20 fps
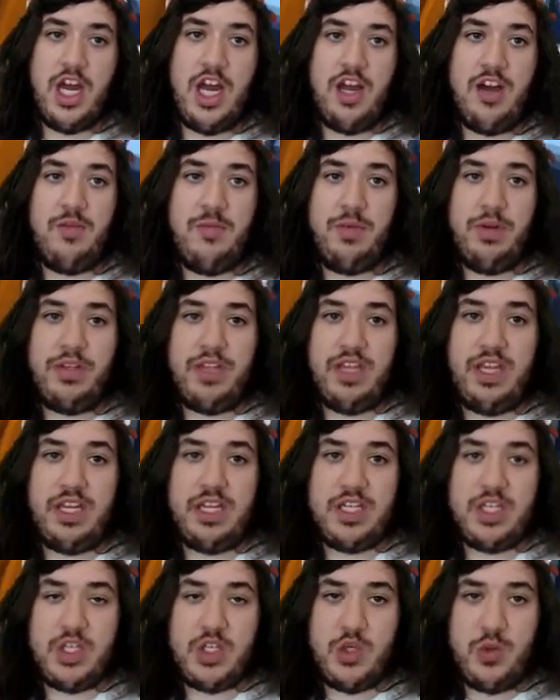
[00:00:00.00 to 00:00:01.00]
I'm going to put
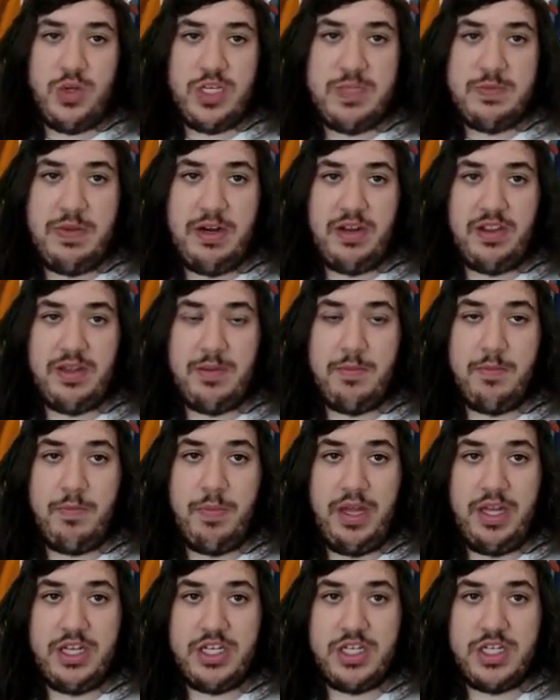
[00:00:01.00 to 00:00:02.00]
the Choice Band on the
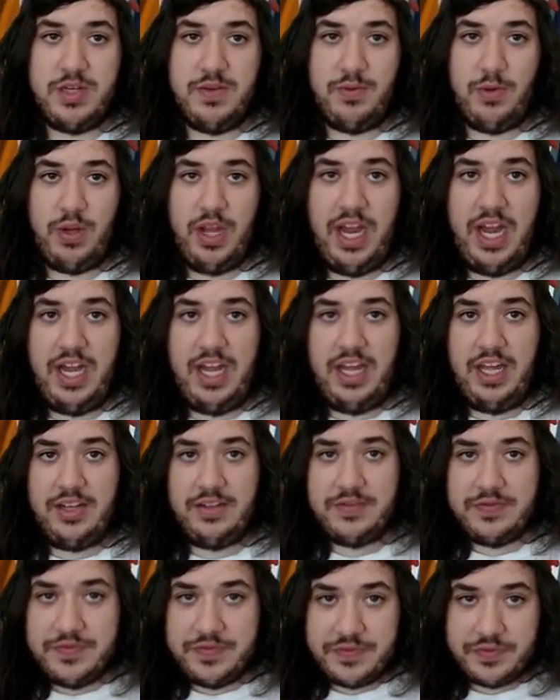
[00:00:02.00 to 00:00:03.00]
bench,
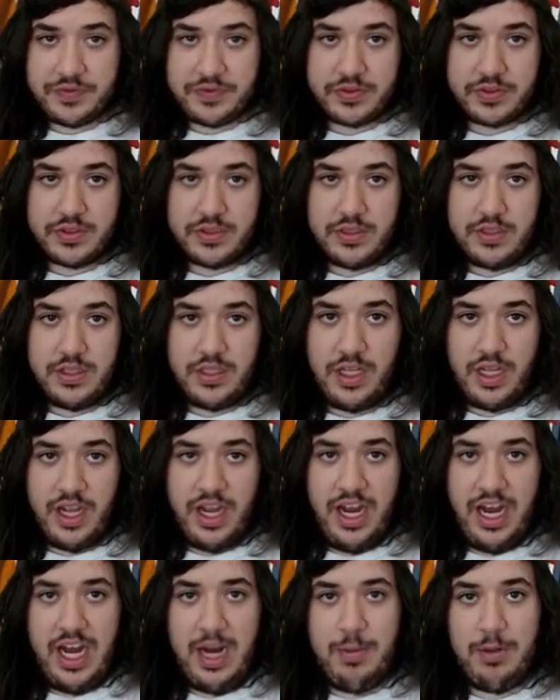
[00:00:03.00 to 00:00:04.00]
Volcanion.
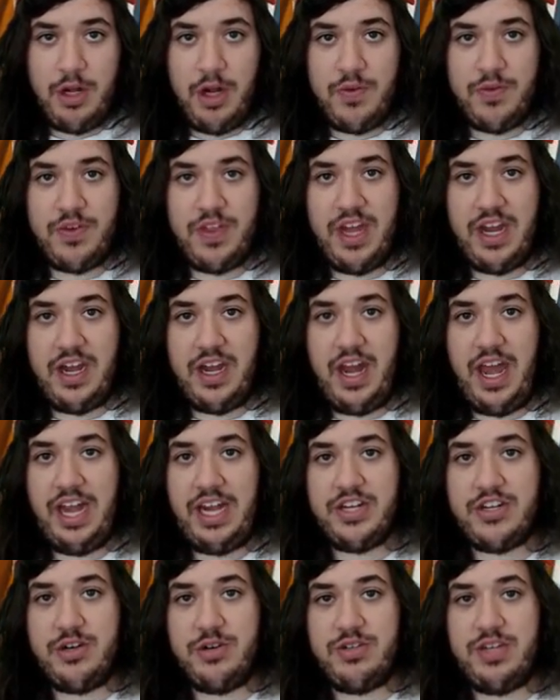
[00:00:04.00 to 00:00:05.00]
And I'm going to go for that
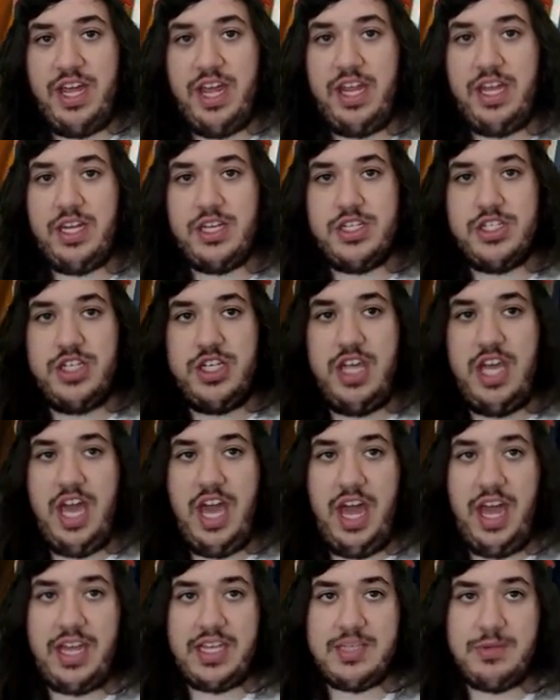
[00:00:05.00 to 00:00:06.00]
Nitro Tank GX.
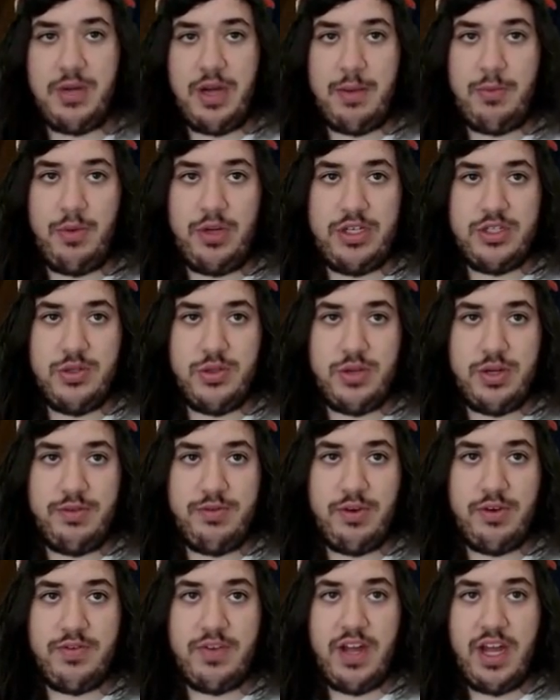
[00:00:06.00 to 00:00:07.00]
I'm going to grab 1, 2, 3,
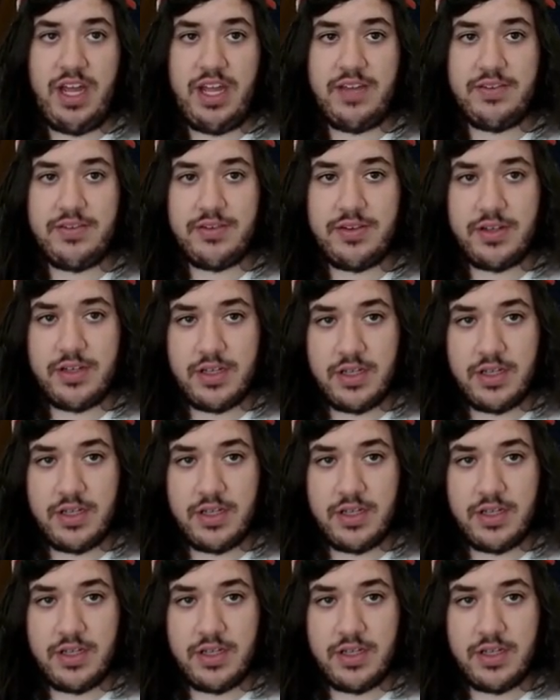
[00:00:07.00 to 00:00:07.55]
4, 5.